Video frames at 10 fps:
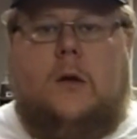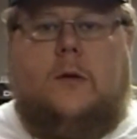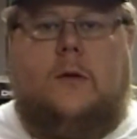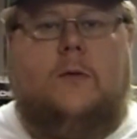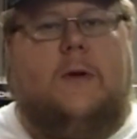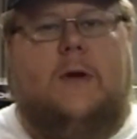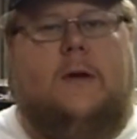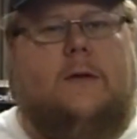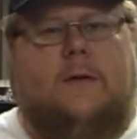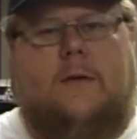You get
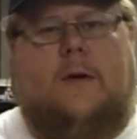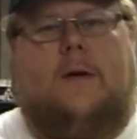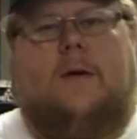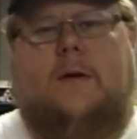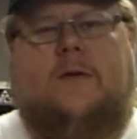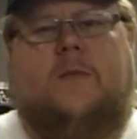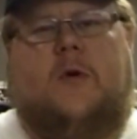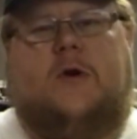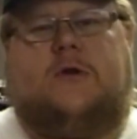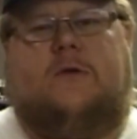
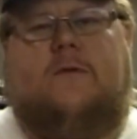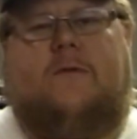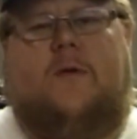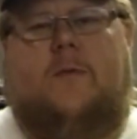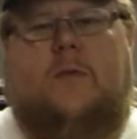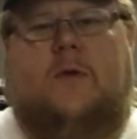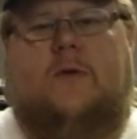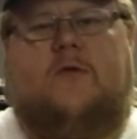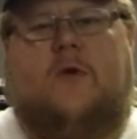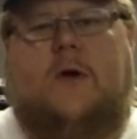inspiration from the
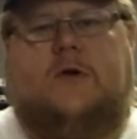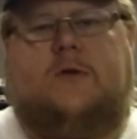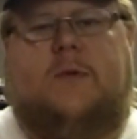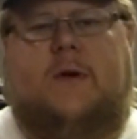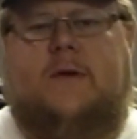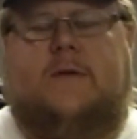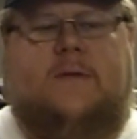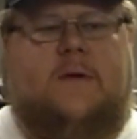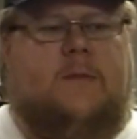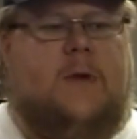strangest places
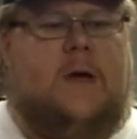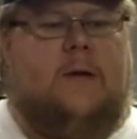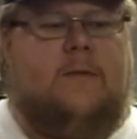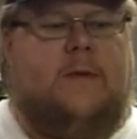sometimes.